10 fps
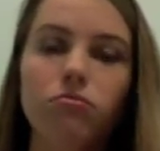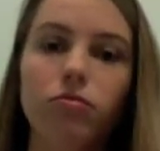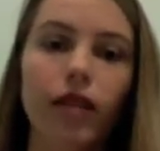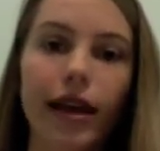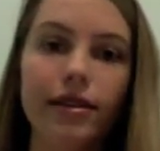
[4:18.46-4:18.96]

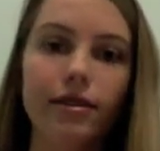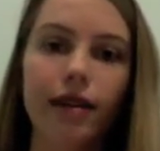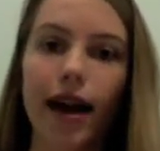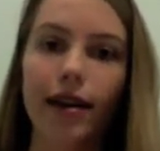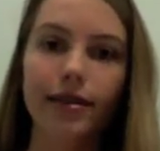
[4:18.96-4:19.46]
plays and
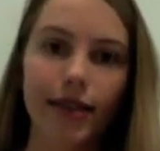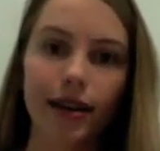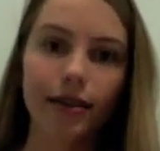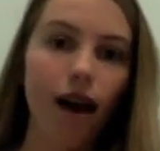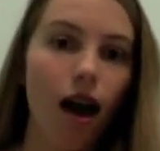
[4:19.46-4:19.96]

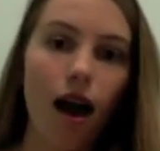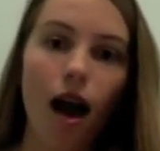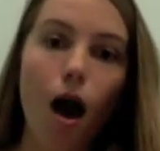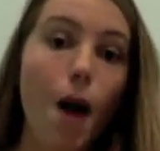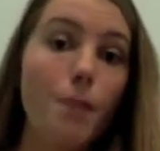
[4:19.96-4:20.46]
acting.
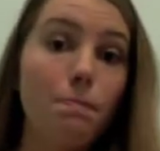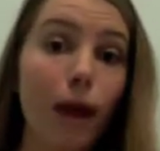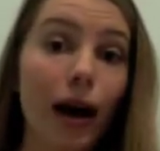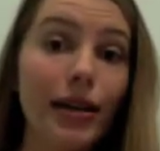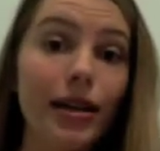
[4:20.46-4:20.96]

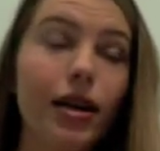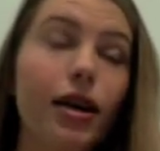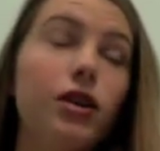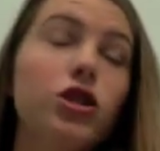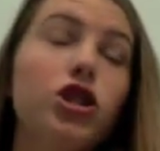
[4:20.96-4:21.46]
But,
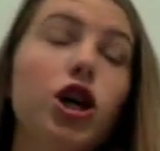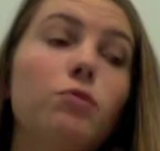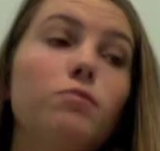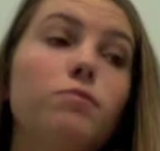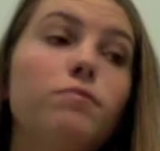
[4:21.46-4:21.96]

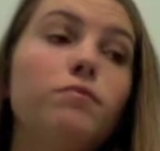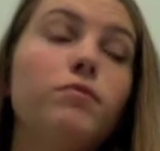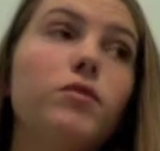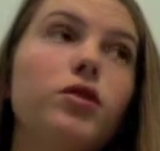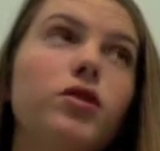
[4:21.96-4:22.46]
so,
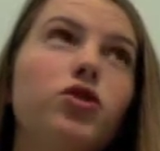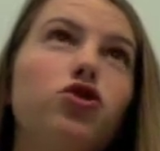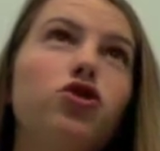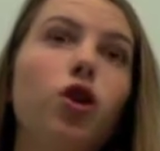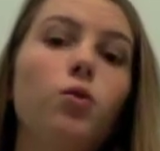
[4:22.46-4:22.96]
the
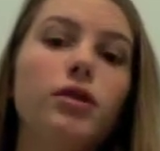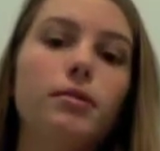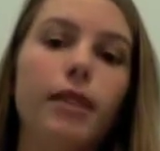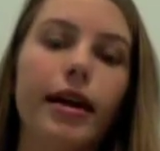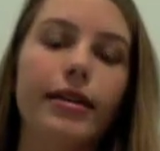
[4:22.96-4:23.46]
show was
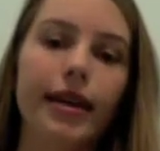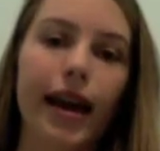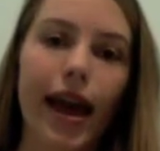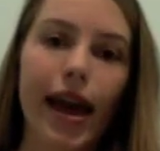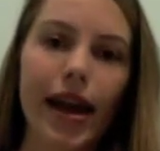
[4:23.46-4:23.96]

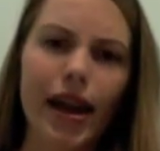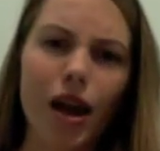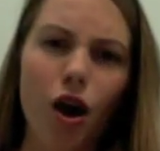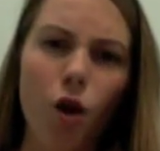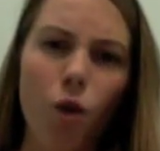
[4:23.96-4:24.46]
amazing. And
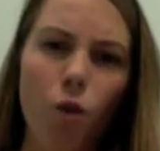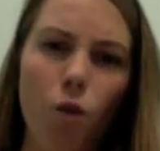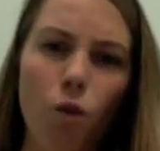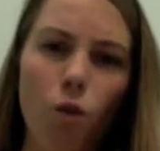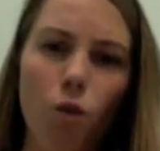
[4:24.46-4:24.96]

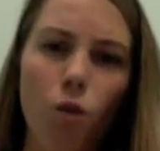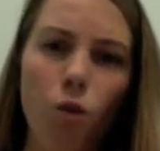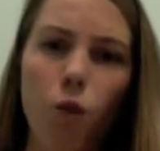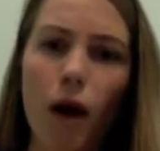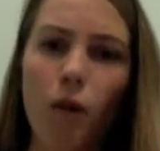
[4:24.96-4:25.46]

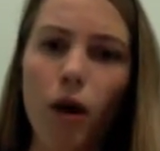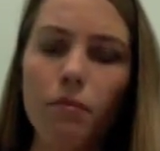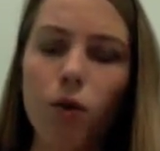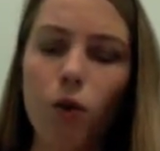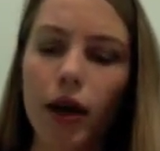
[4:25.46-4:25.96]
at one
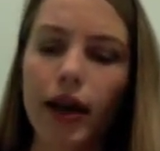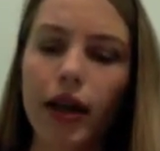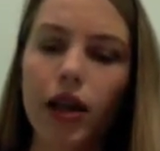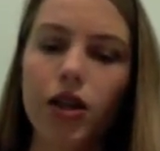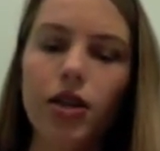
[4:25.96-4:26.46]
point,
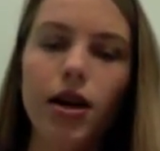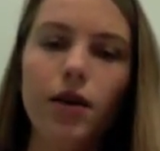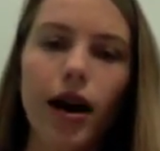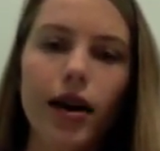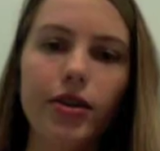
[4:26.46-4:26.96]
you know
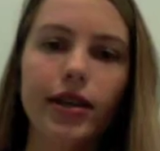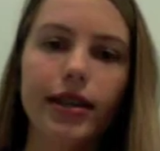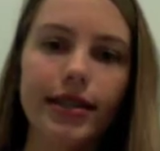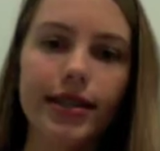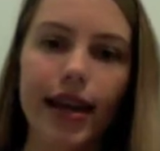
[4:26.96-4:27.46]
how you're
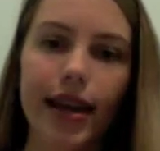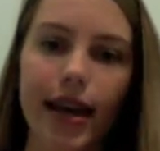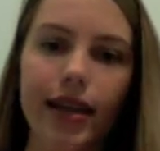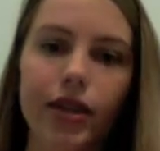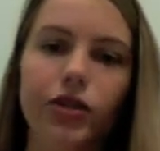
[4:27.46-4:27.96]

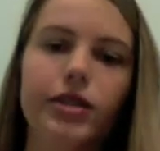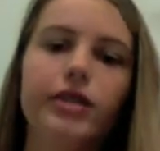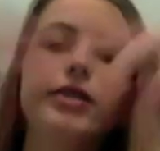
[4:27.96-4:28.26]
sitting, there's